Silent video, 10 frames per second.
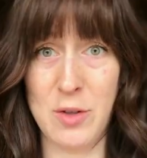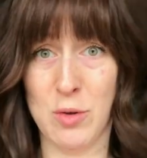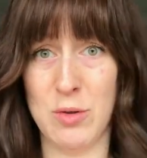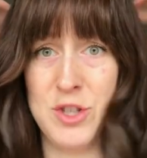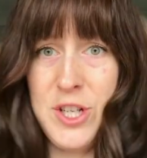
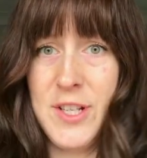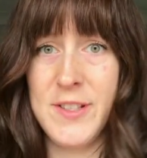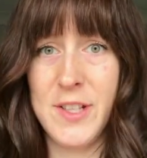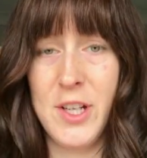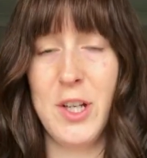
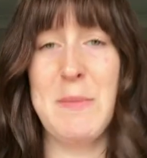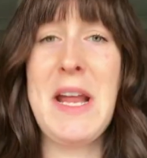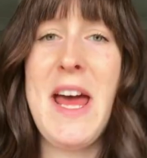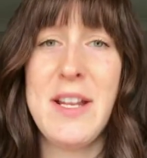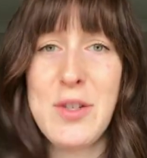gorgeous
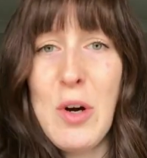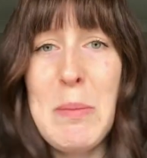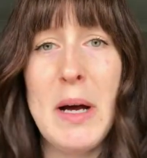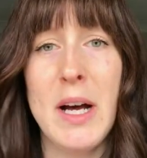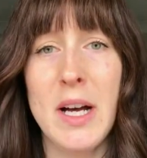human hair
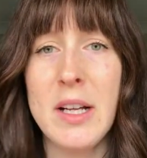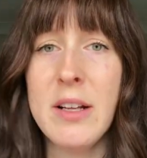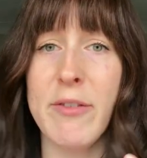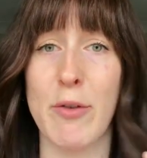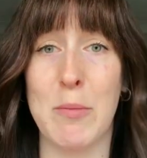topper
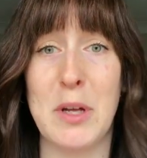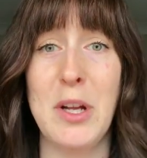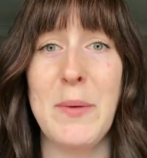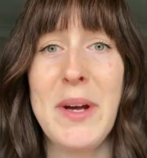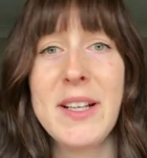from
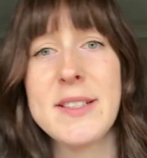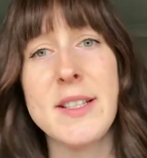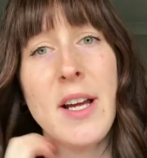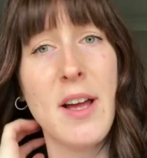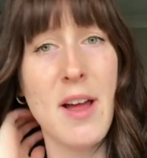Uniwigs.